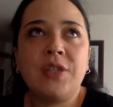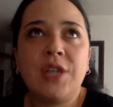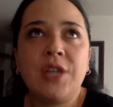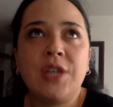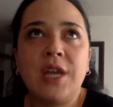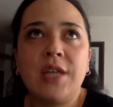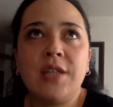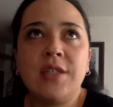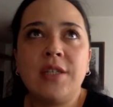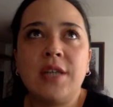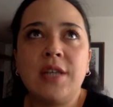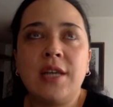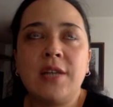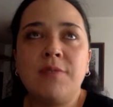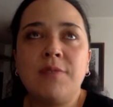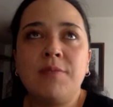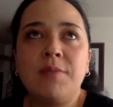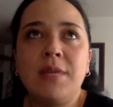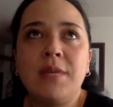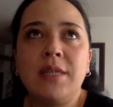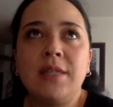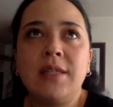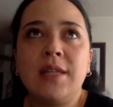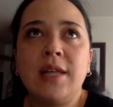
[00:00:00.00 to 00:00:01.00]
change has
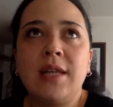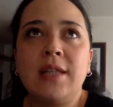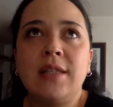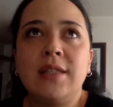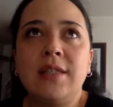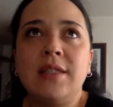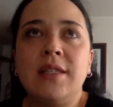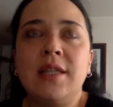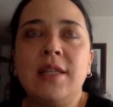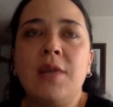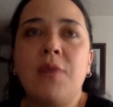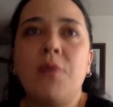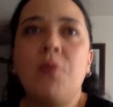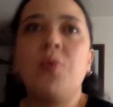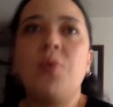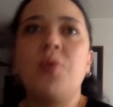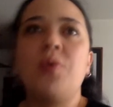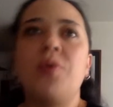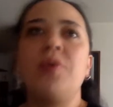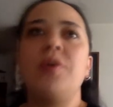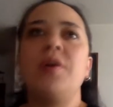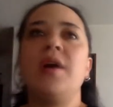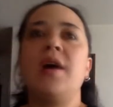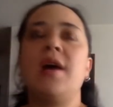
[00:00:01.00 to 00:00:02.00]
been that the
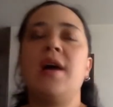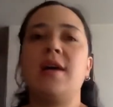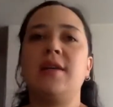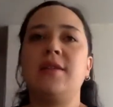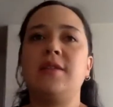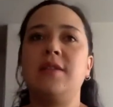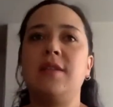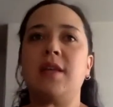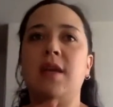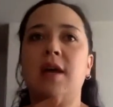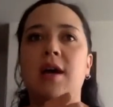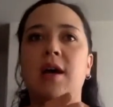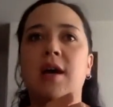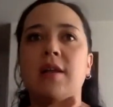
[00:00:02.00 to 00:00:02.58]
war has